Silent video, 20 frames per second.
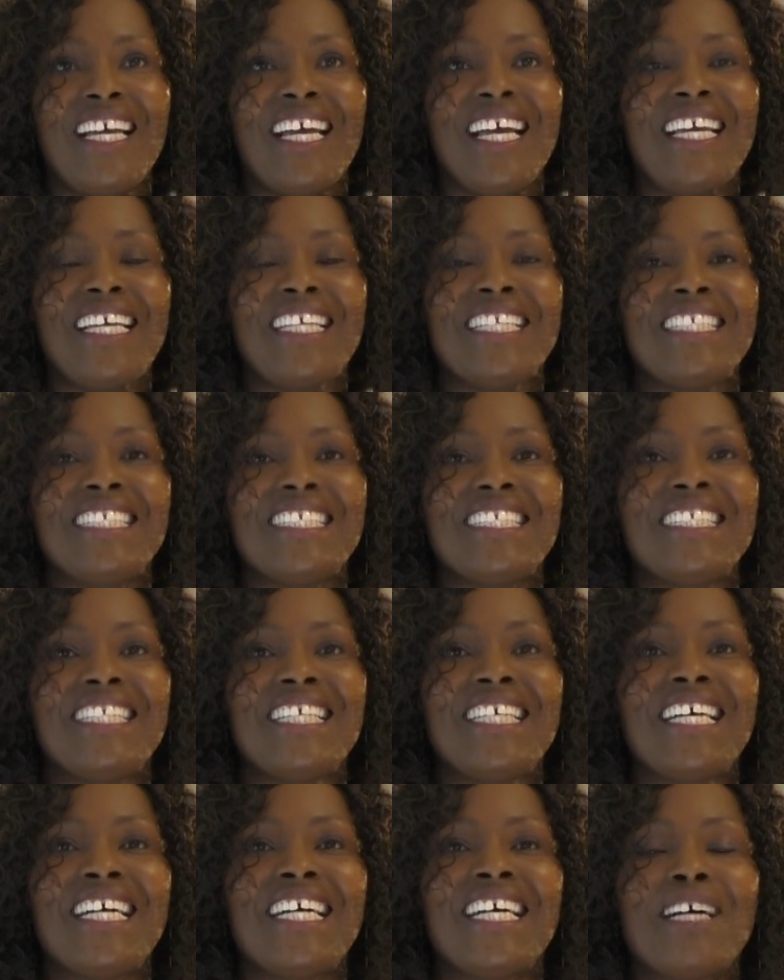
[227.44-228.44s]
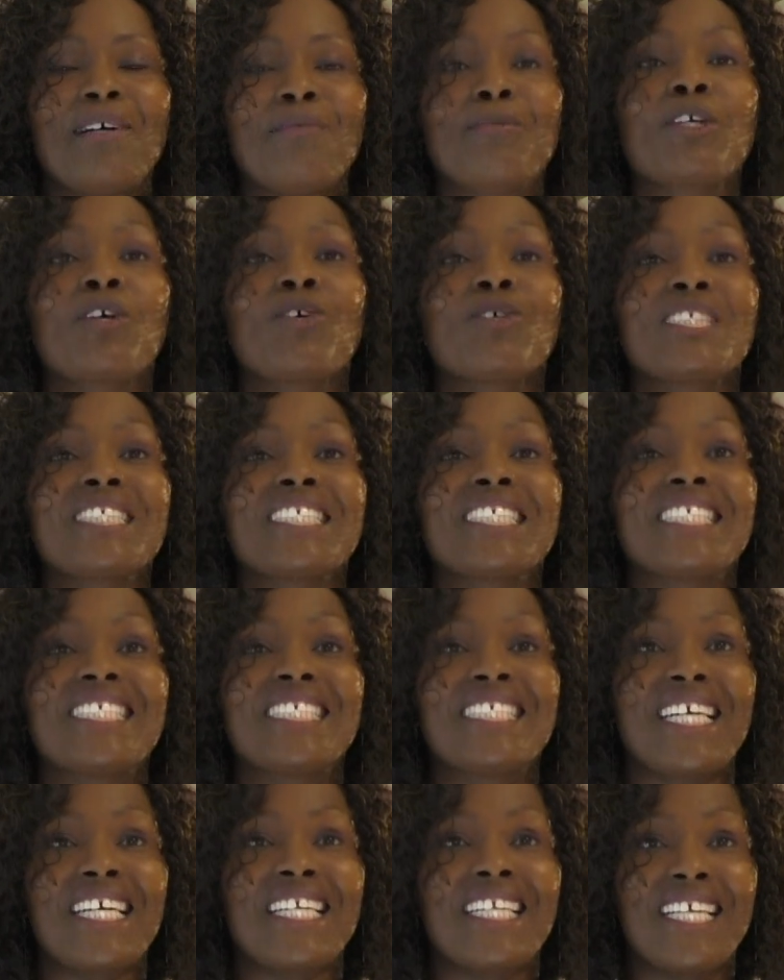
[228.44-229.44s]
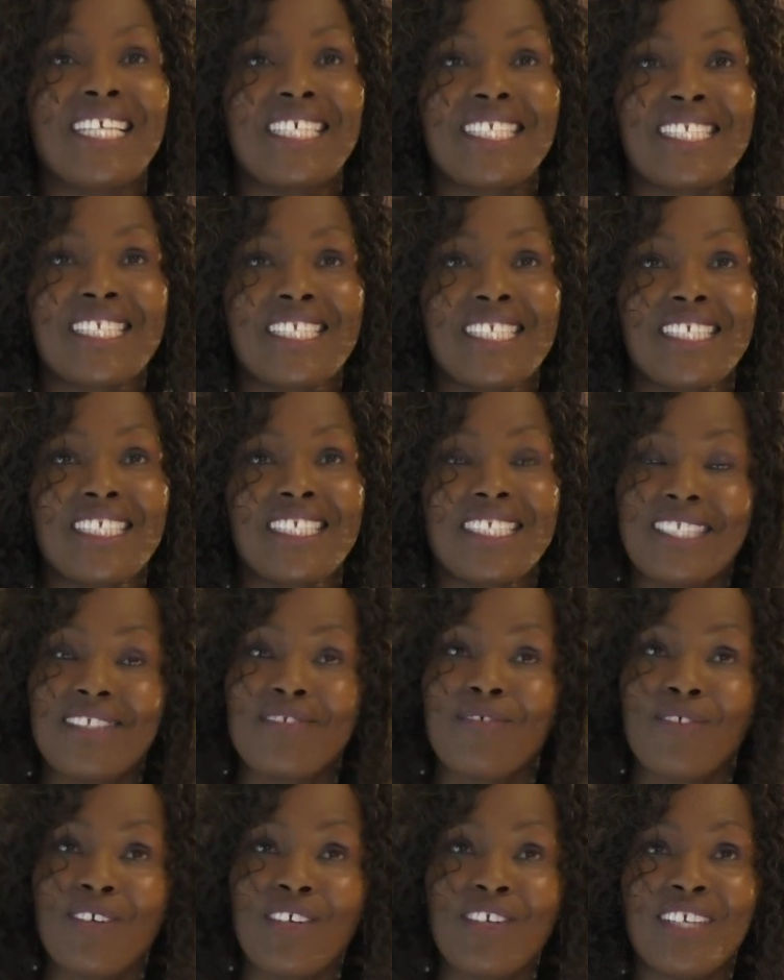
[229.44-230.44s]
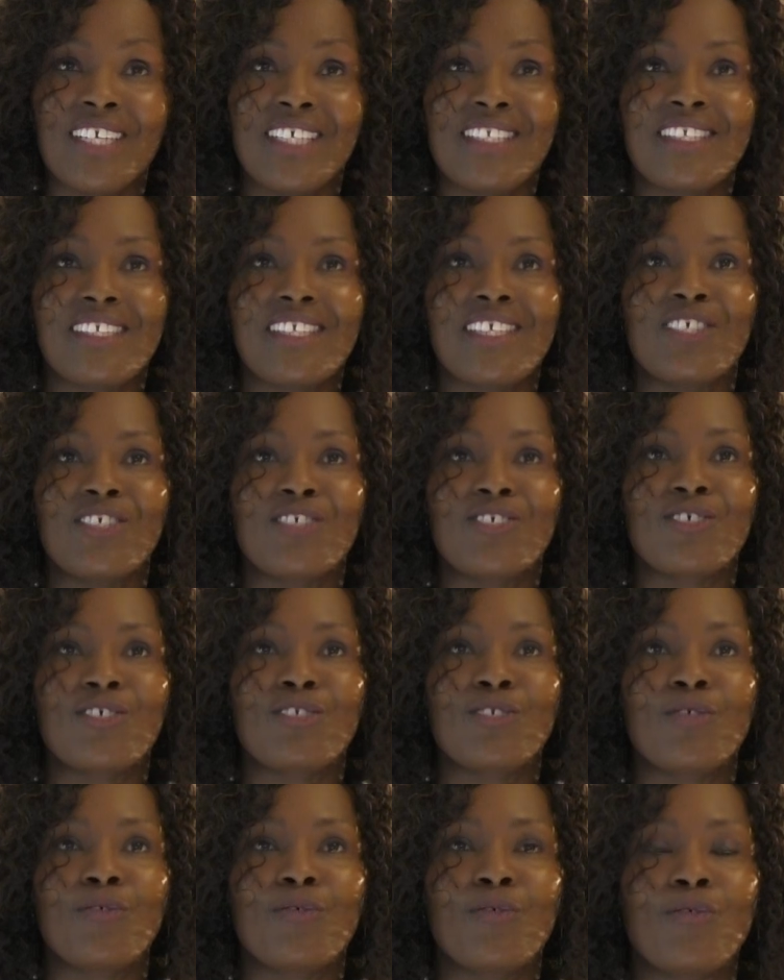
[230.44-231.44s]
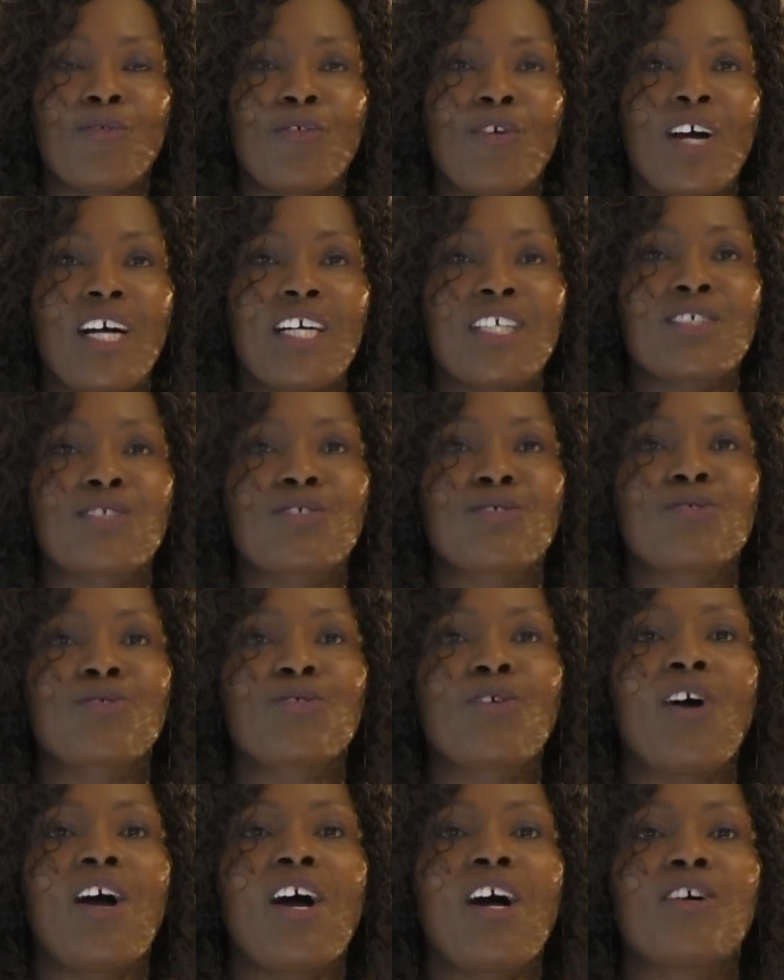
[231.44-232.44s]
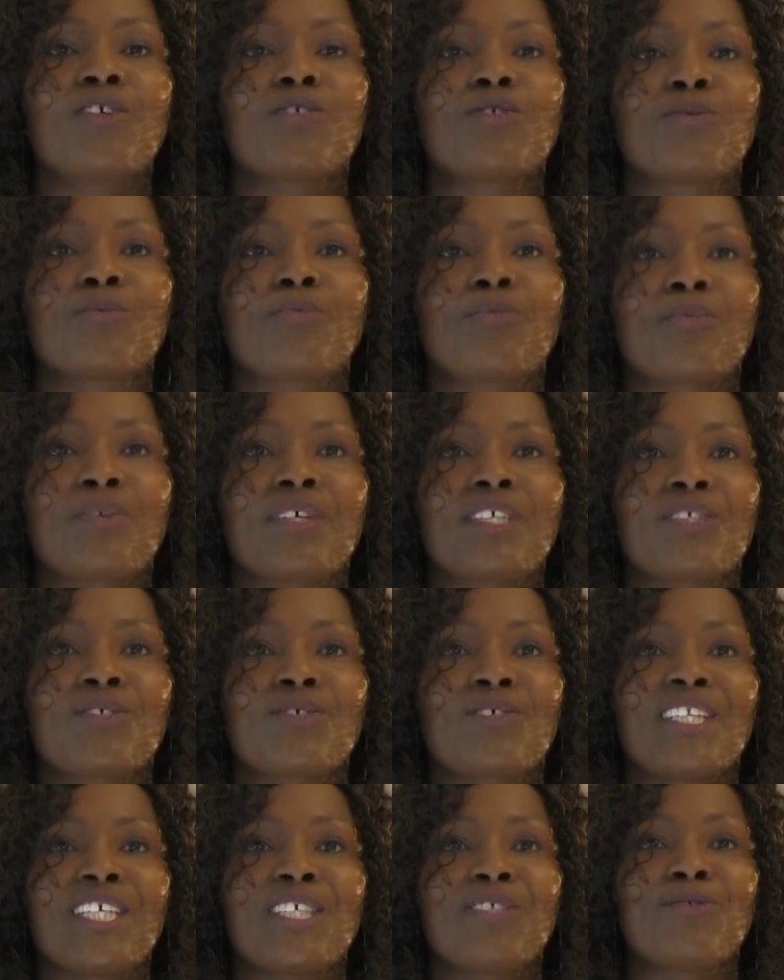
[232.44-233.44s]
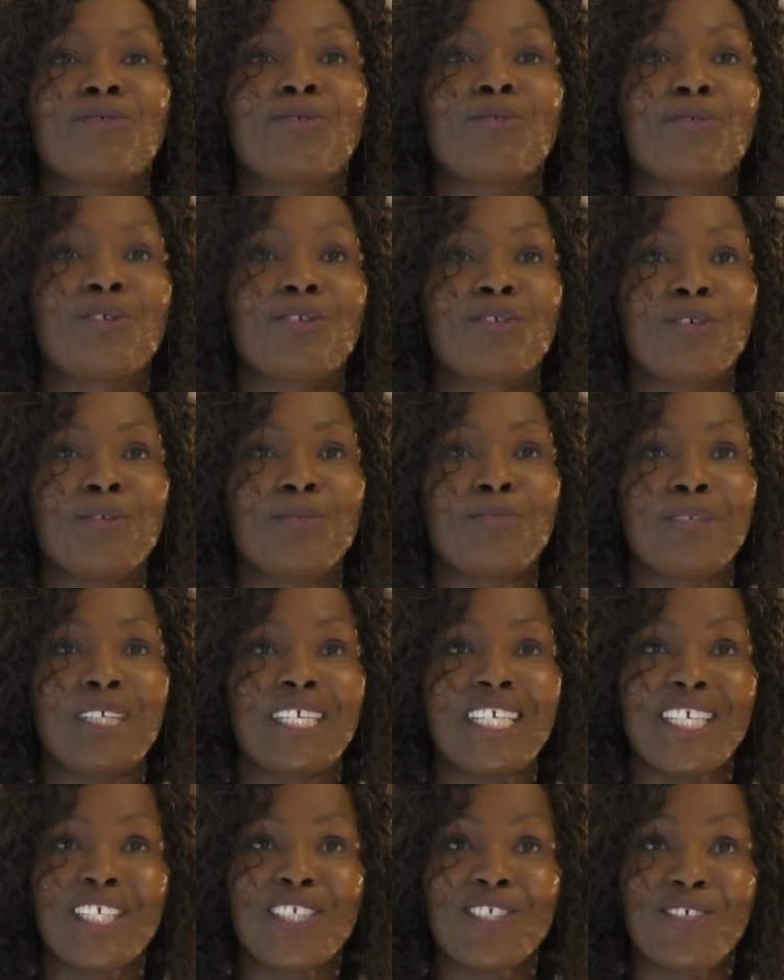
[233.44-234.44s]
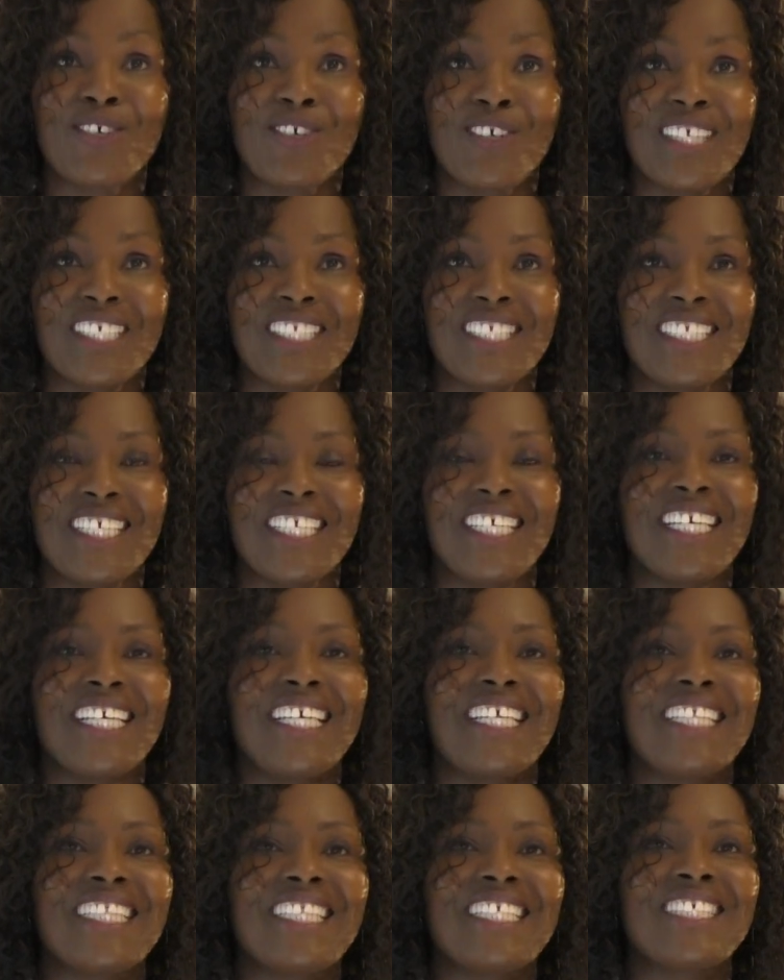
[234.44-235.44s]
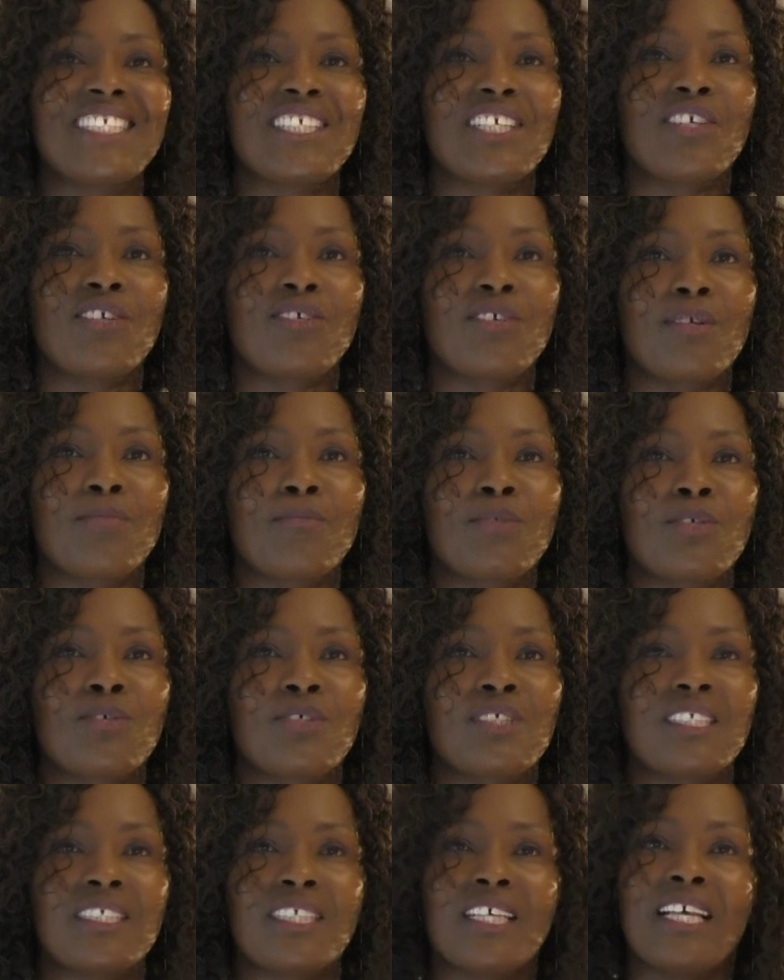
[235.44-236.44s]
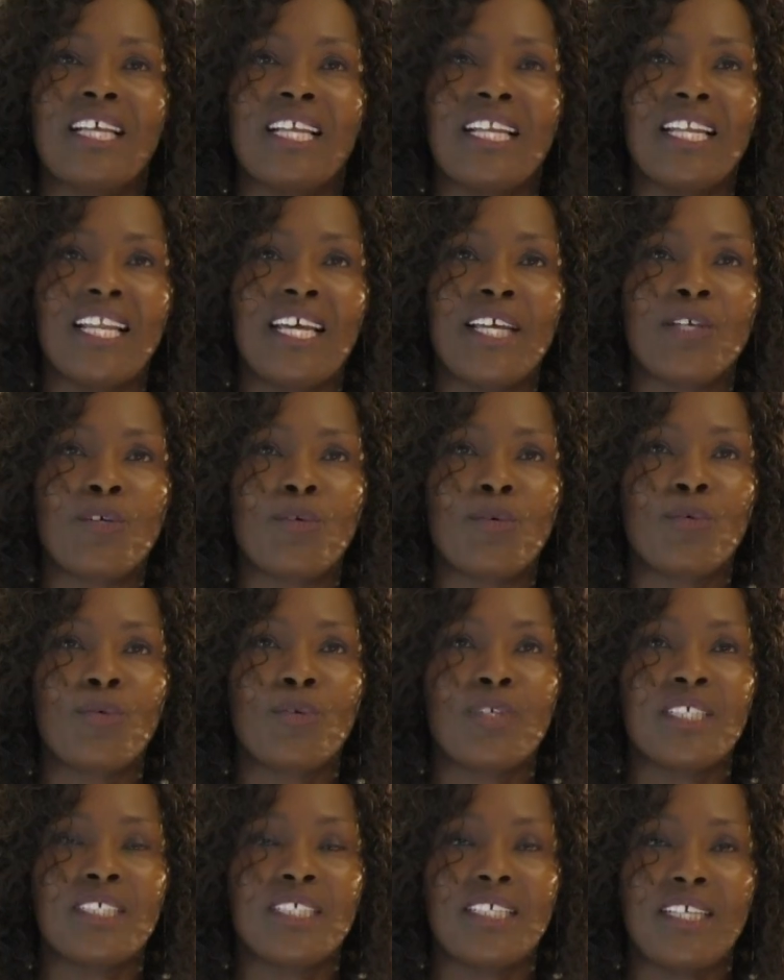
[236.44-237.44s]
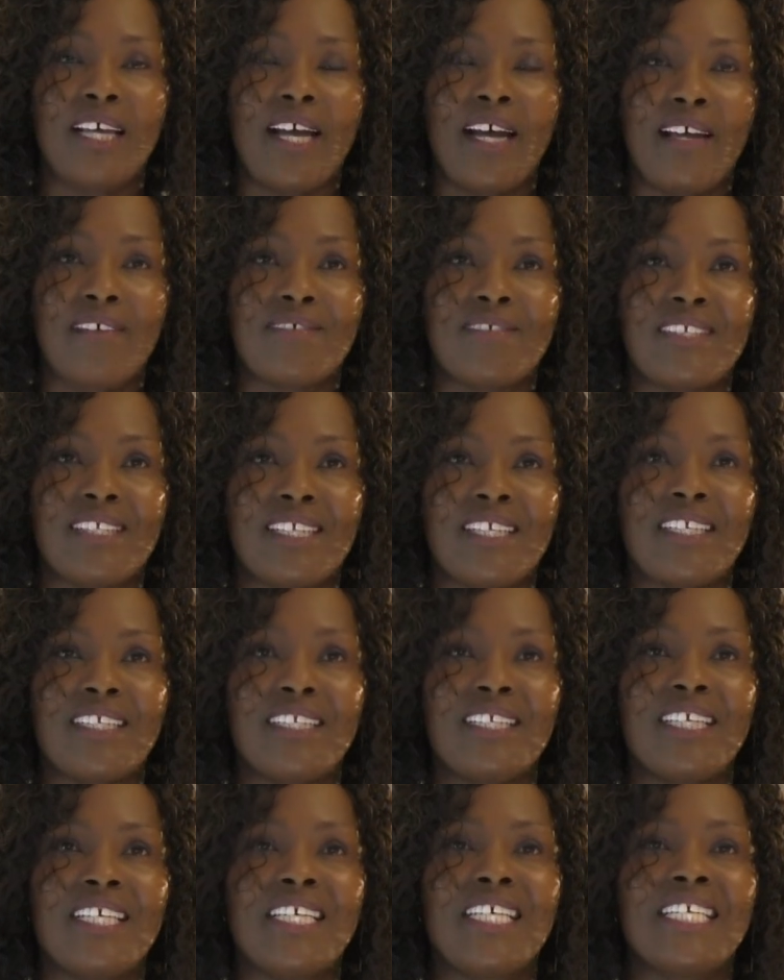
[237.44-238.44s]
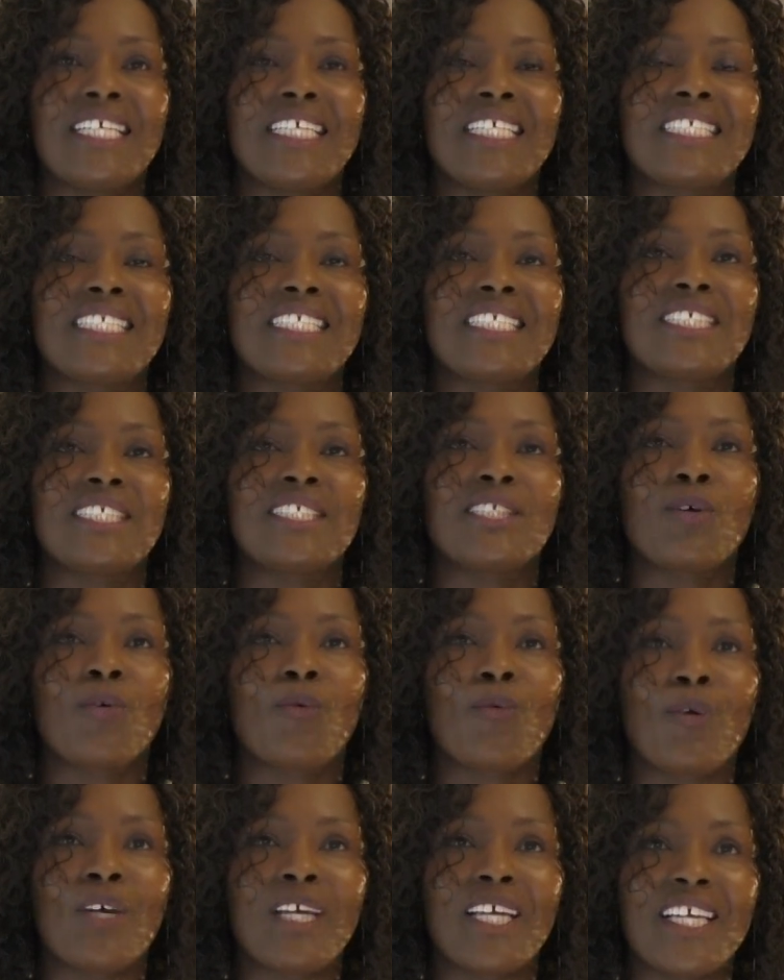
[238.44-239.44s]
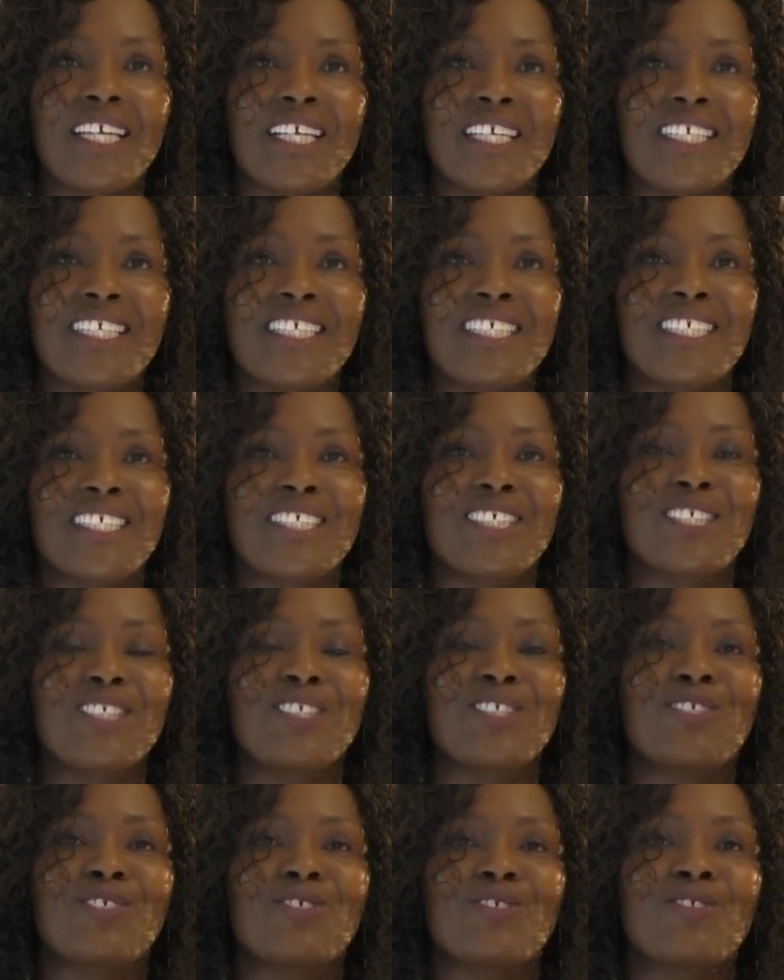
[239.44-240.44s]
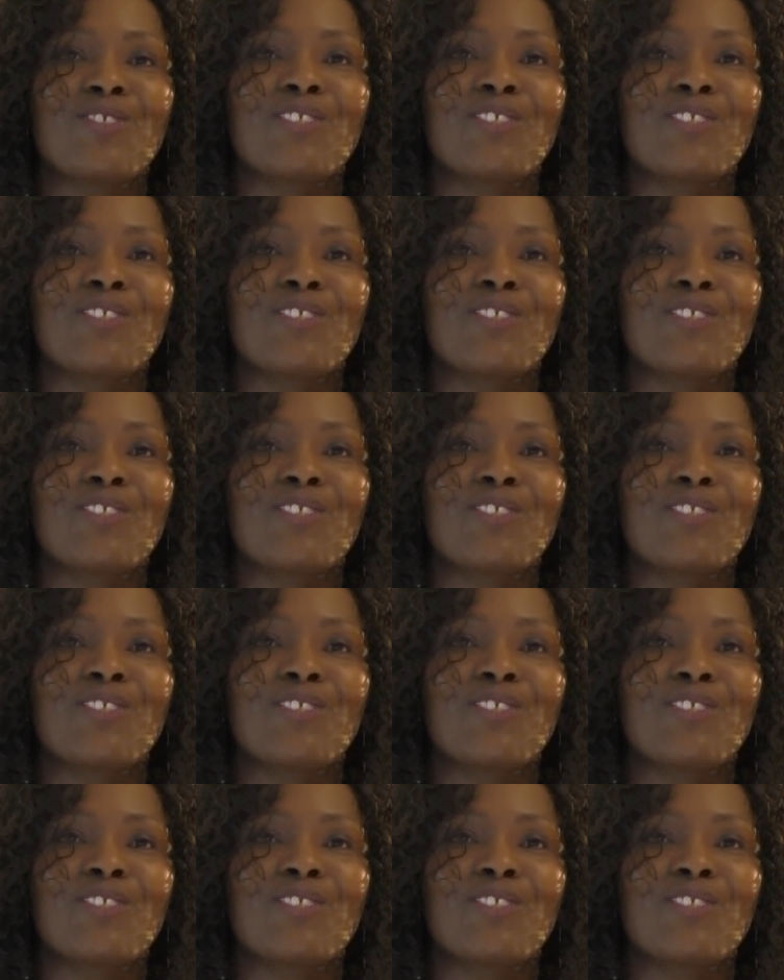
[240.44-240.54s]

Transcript: And because it is an it's very essential for us to know how to pray so that we will not be ignorant in this area because like we I have said it is the way to